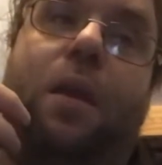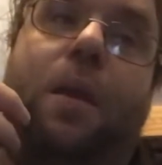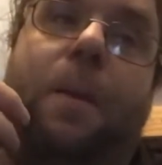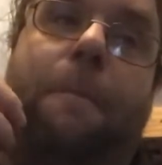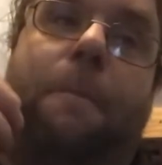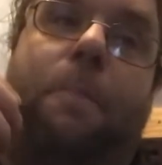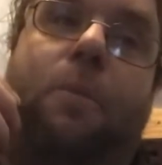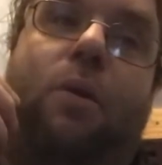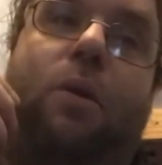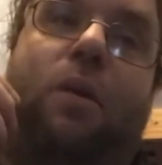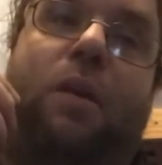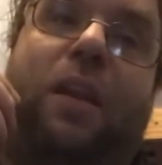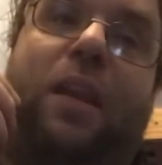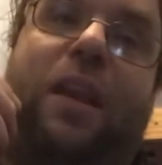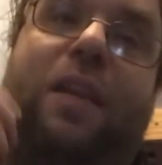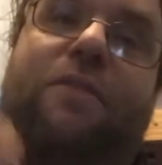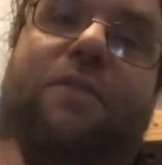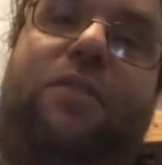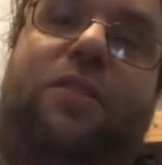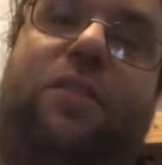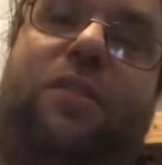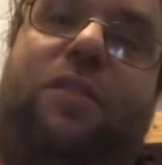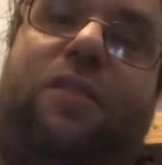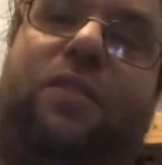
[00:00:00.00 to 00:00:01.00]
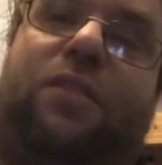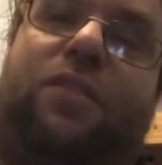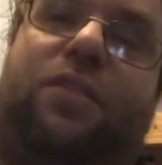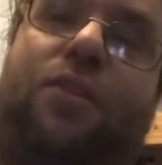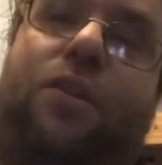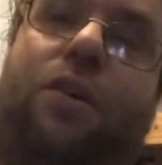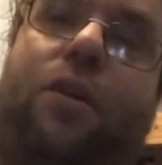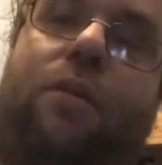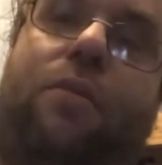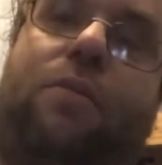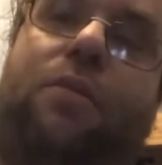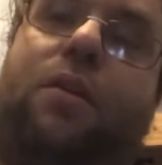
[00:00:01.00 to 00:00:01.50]
but gave it
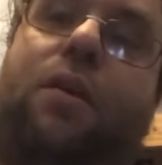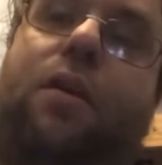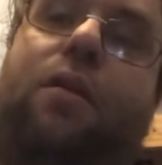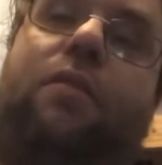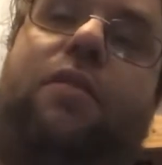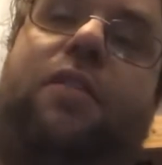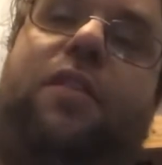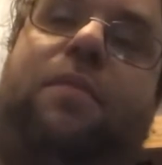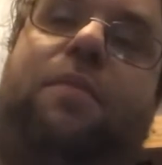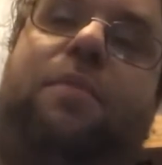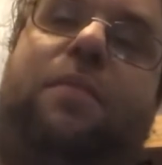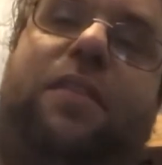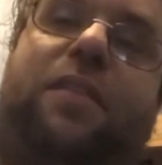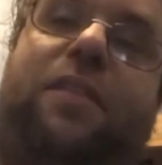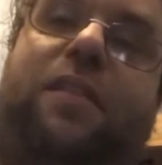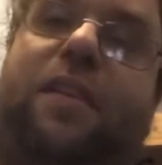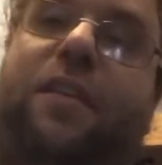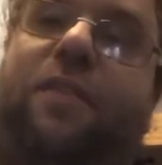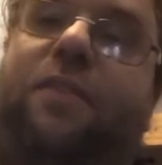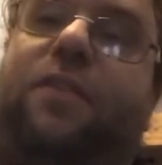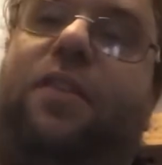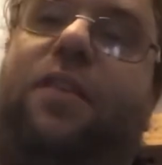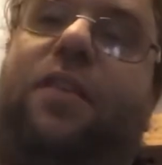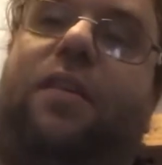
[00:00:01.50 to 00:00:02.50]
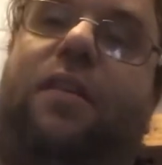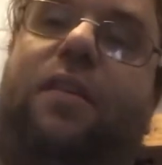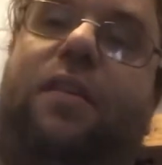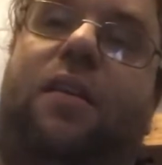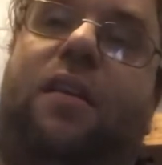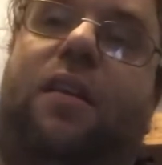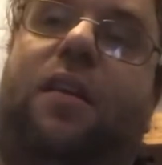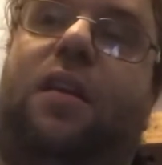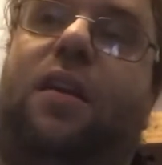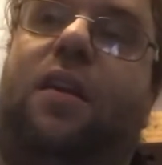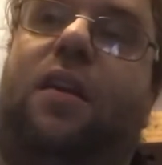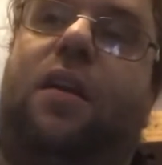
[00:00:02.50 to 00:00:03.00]
scenario-specific
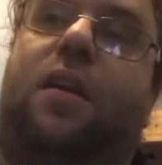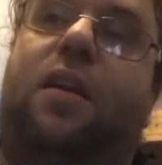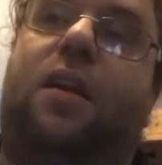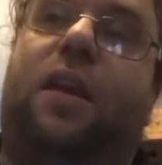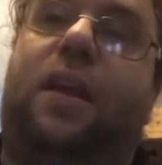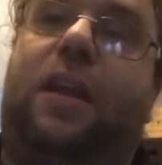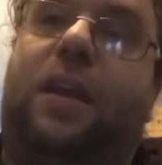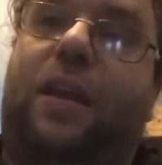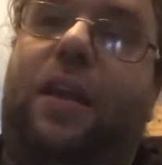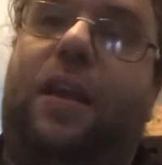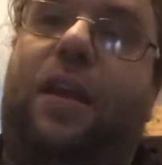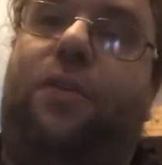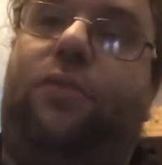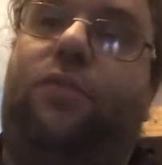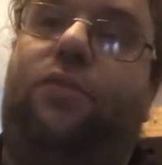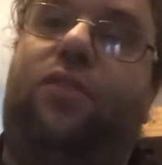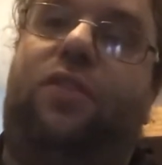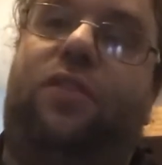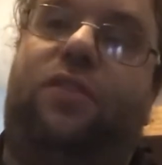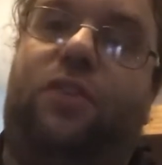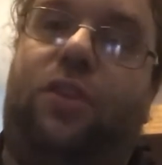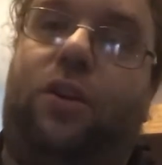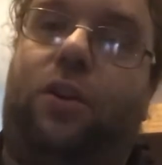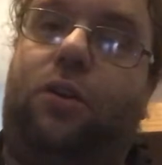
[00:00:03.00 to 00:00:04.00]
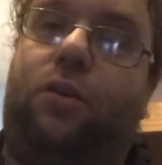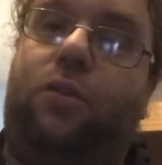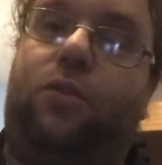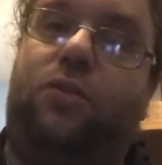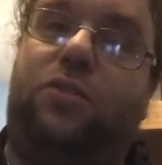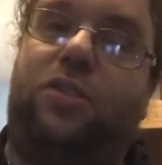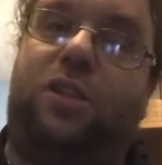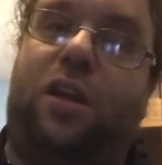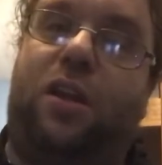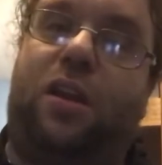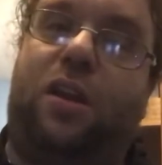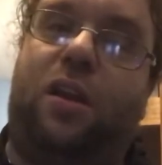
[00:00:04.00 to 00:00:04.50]
encounters for clues.
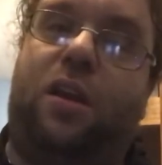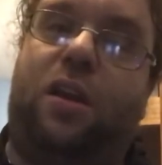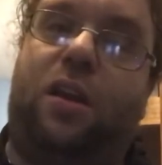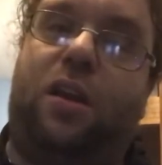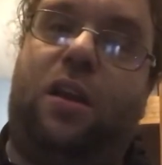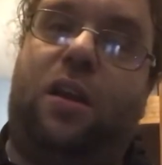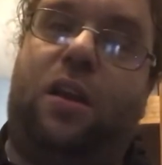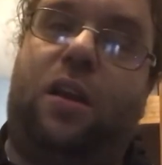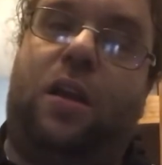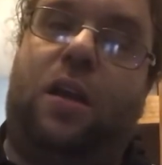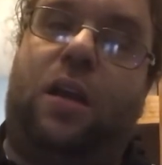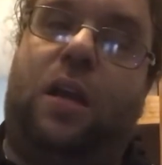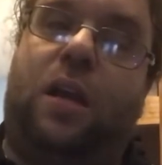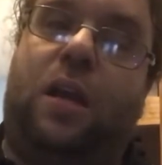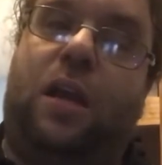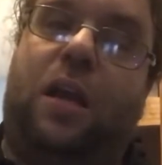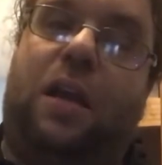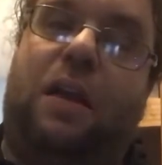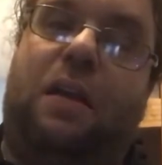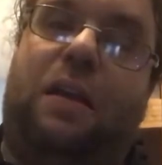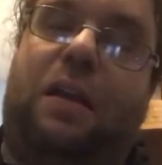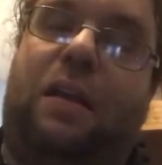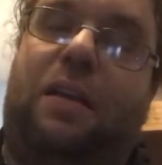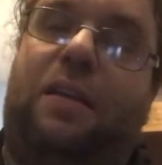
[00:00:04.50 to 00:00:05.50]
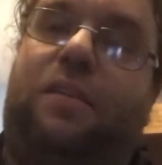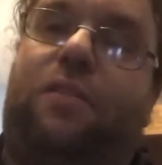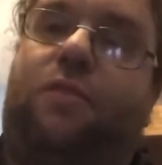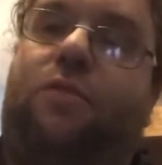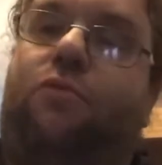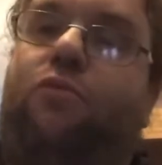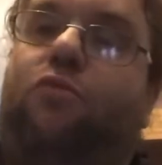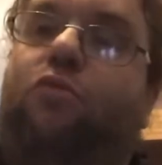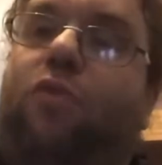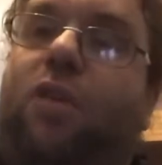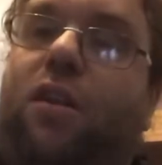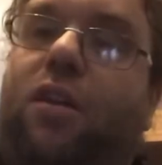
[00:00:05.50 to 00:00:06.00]
It's a
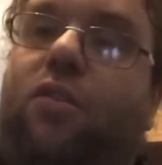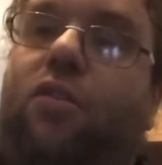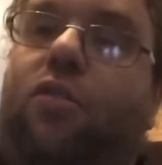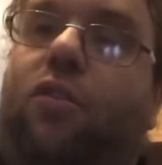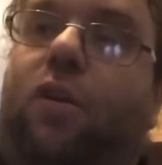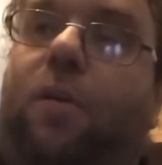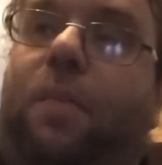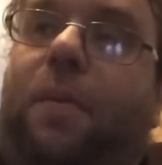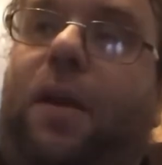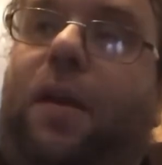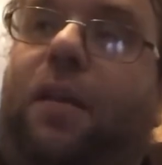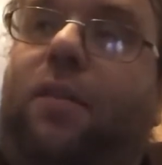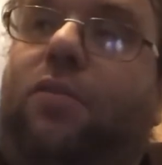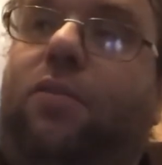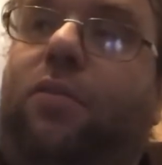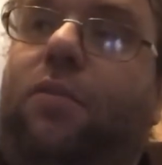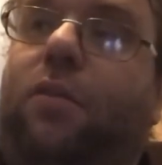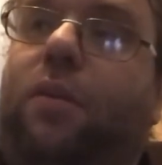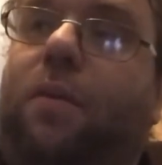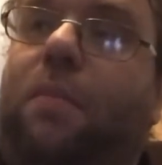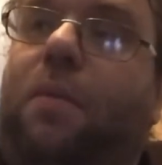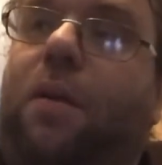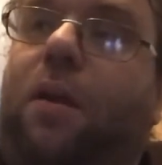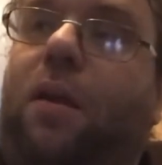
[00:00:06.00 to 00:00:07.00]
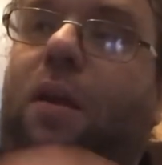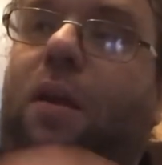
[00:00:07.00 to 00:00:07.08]
great callback to them.